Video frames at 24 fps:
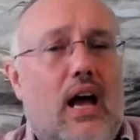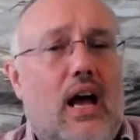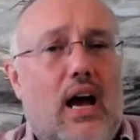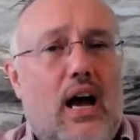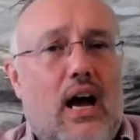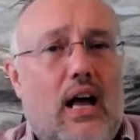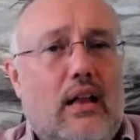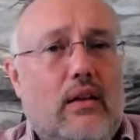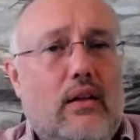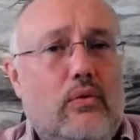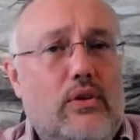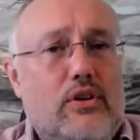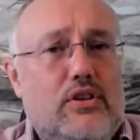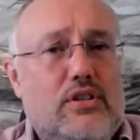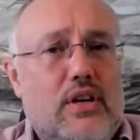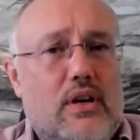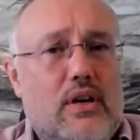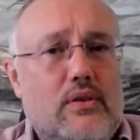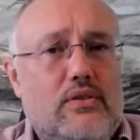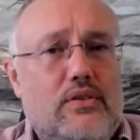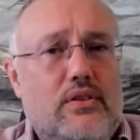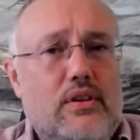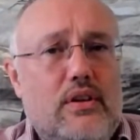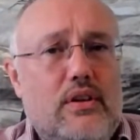I'll reach
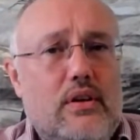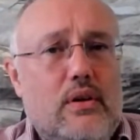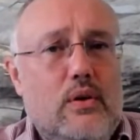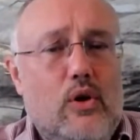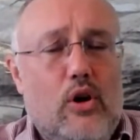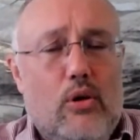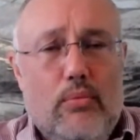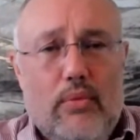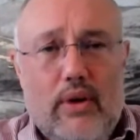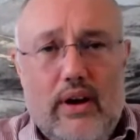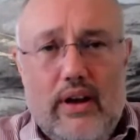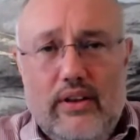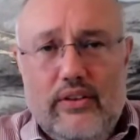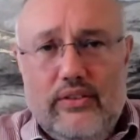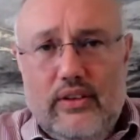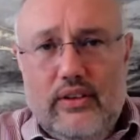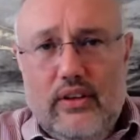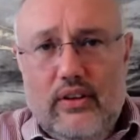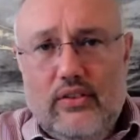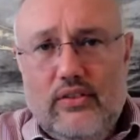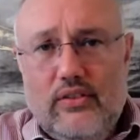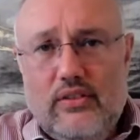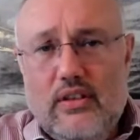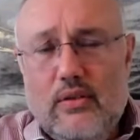out to you, or my
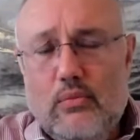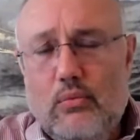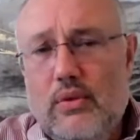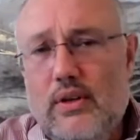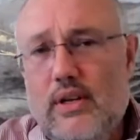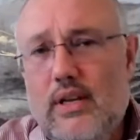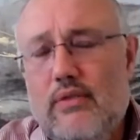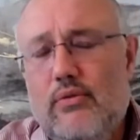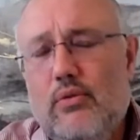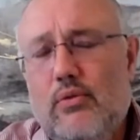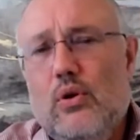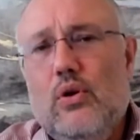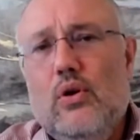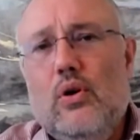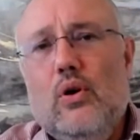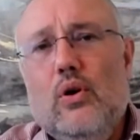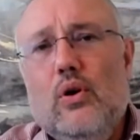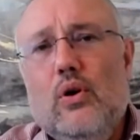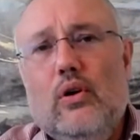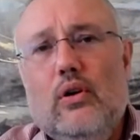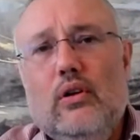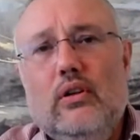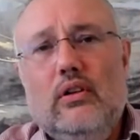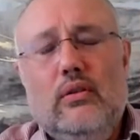assistant will give you a
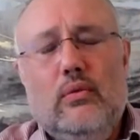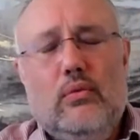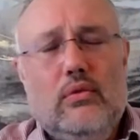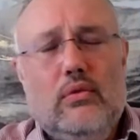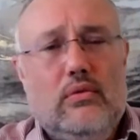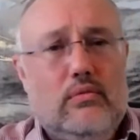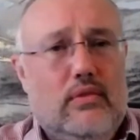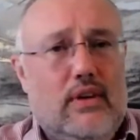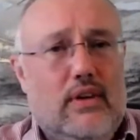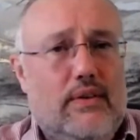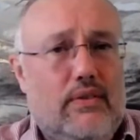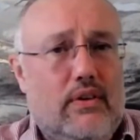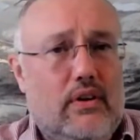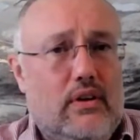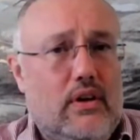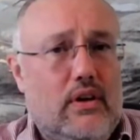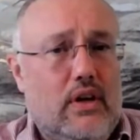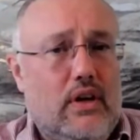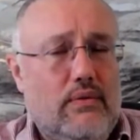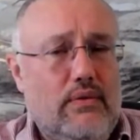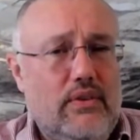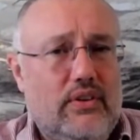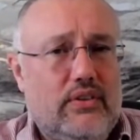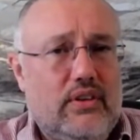call, a
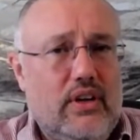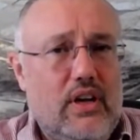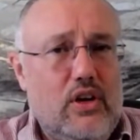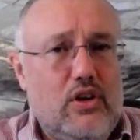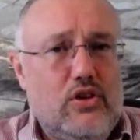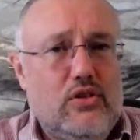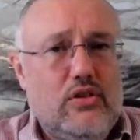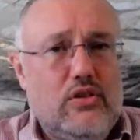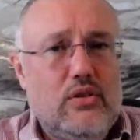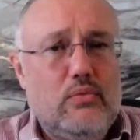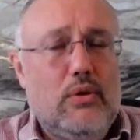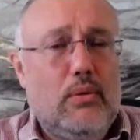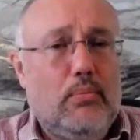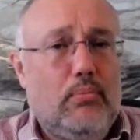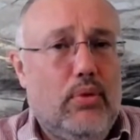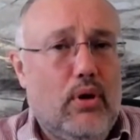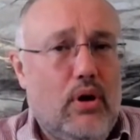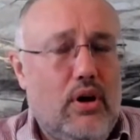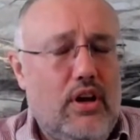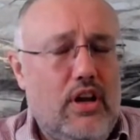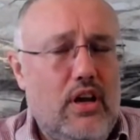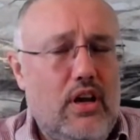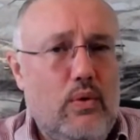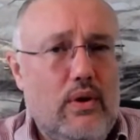conversation, we'll
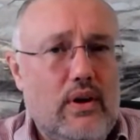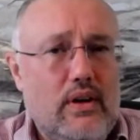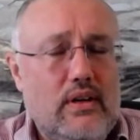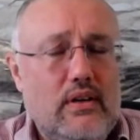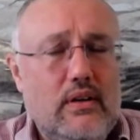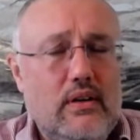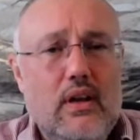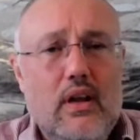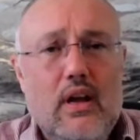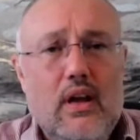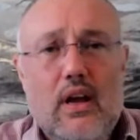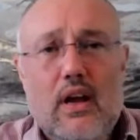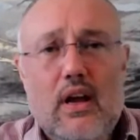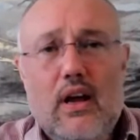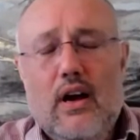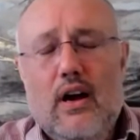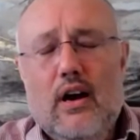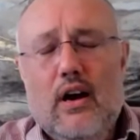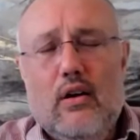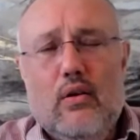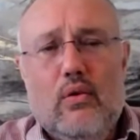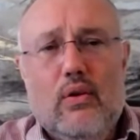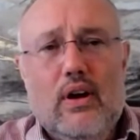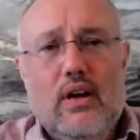book you in,
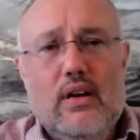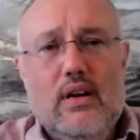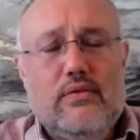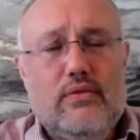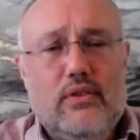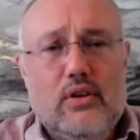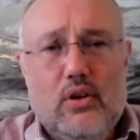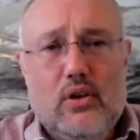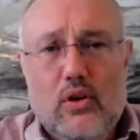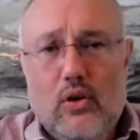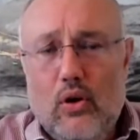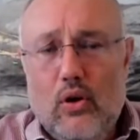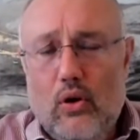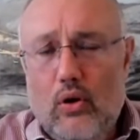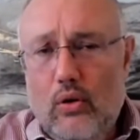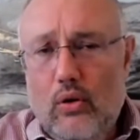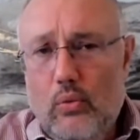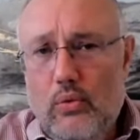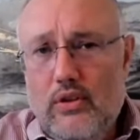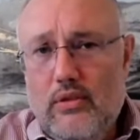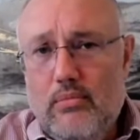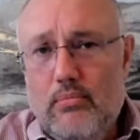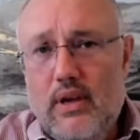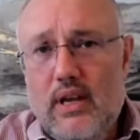all right, for a call
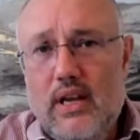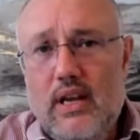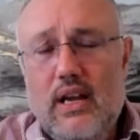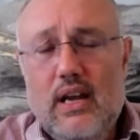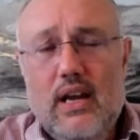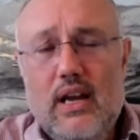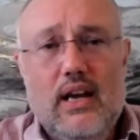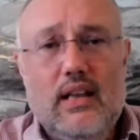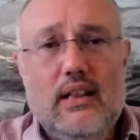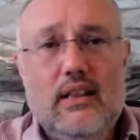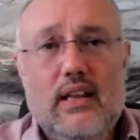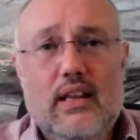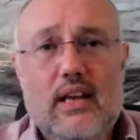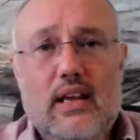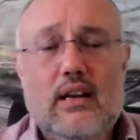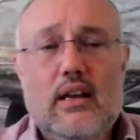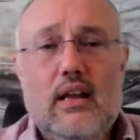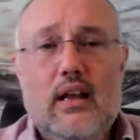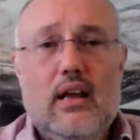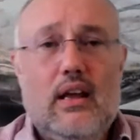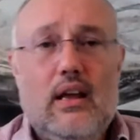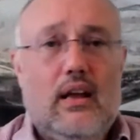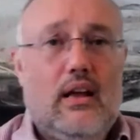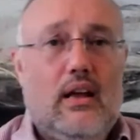with me. And then
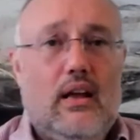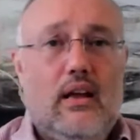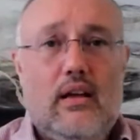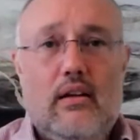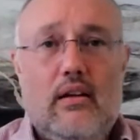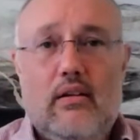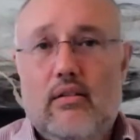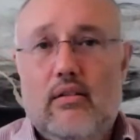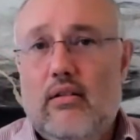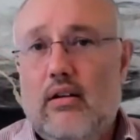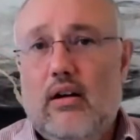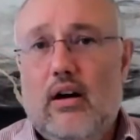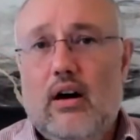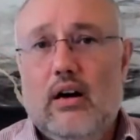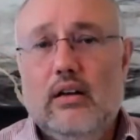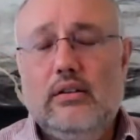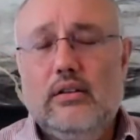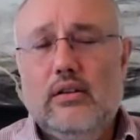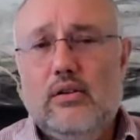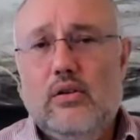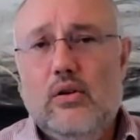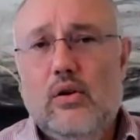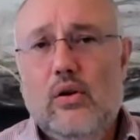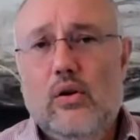on
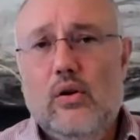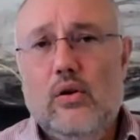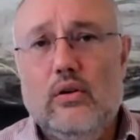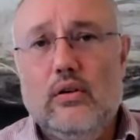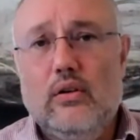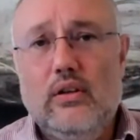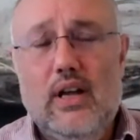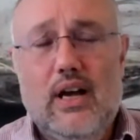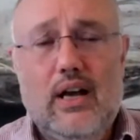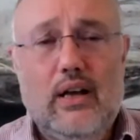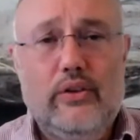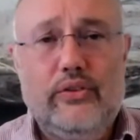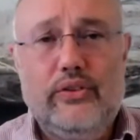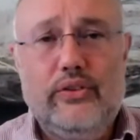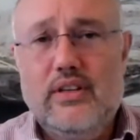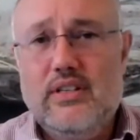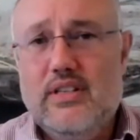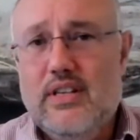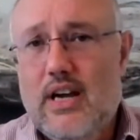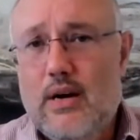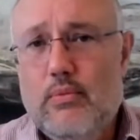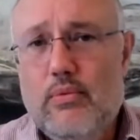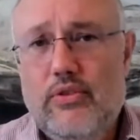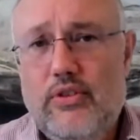the call, I'll sit
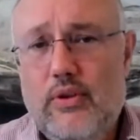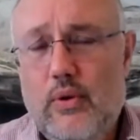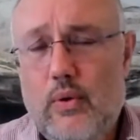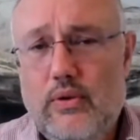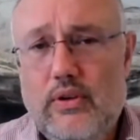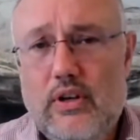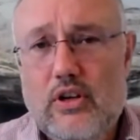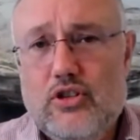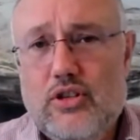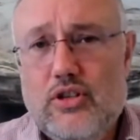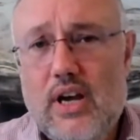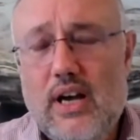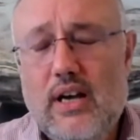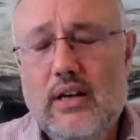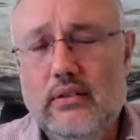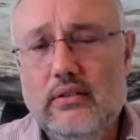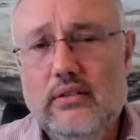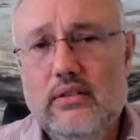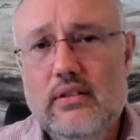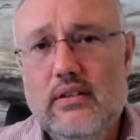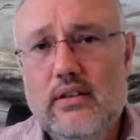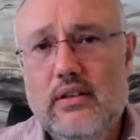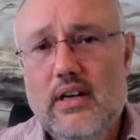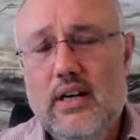down with you and your
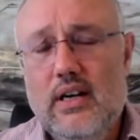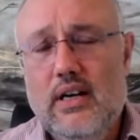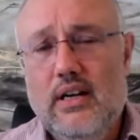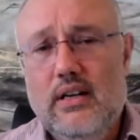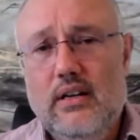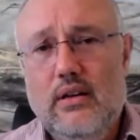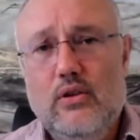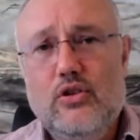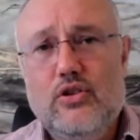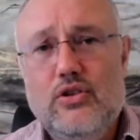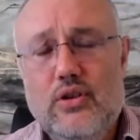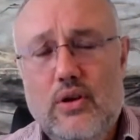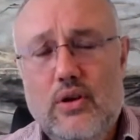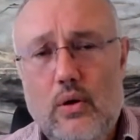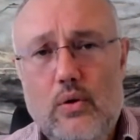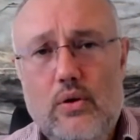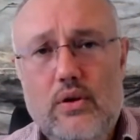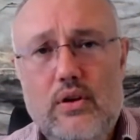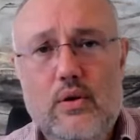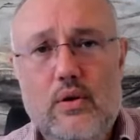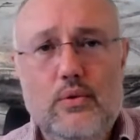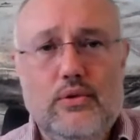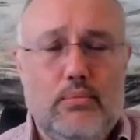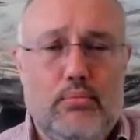child, and I'll show
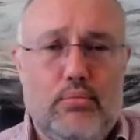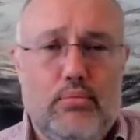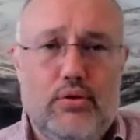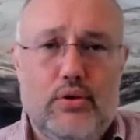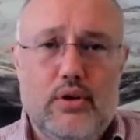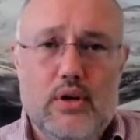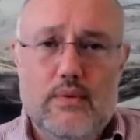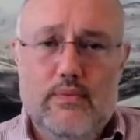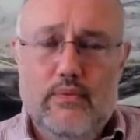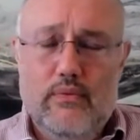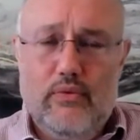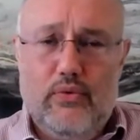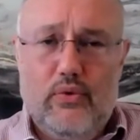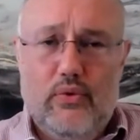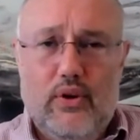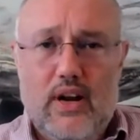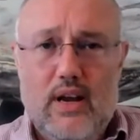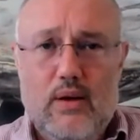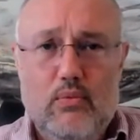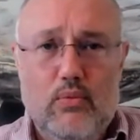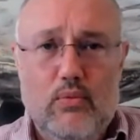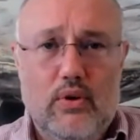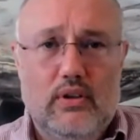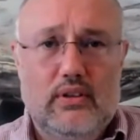you the proven
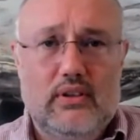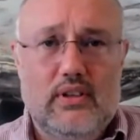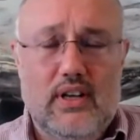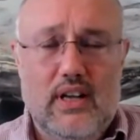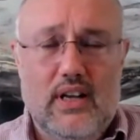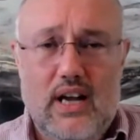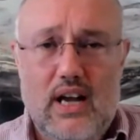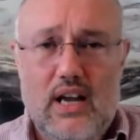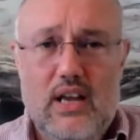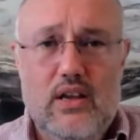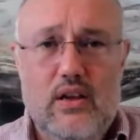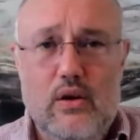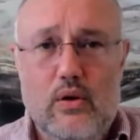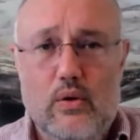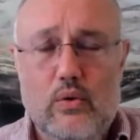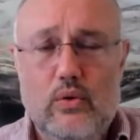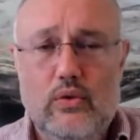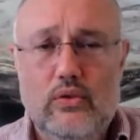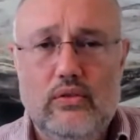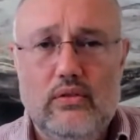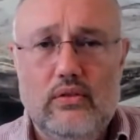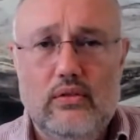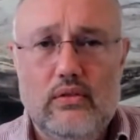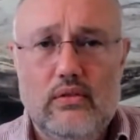framework that I
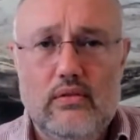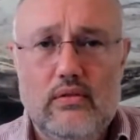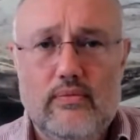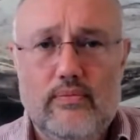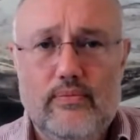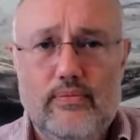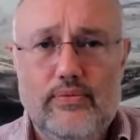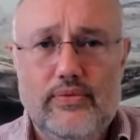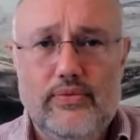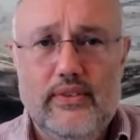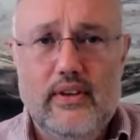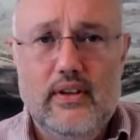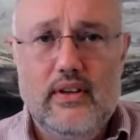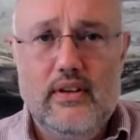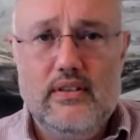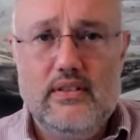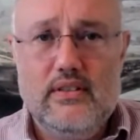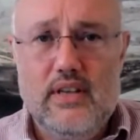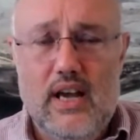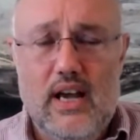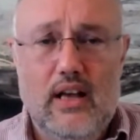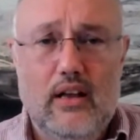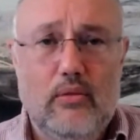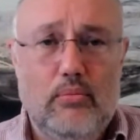use
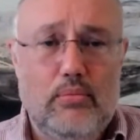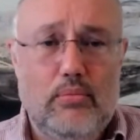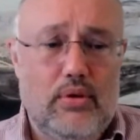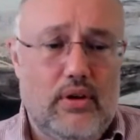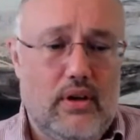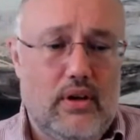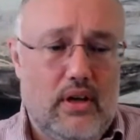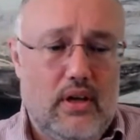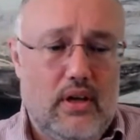to help